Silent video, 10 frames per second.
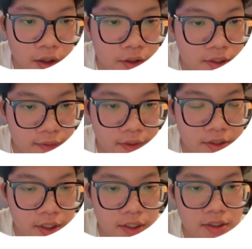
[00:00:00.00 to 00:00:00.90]

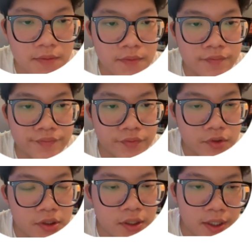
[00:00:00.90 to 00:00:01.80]
76
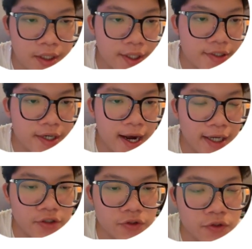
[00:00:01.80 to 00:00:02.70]
is an
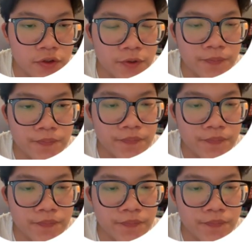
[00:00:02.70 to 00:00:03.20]
actual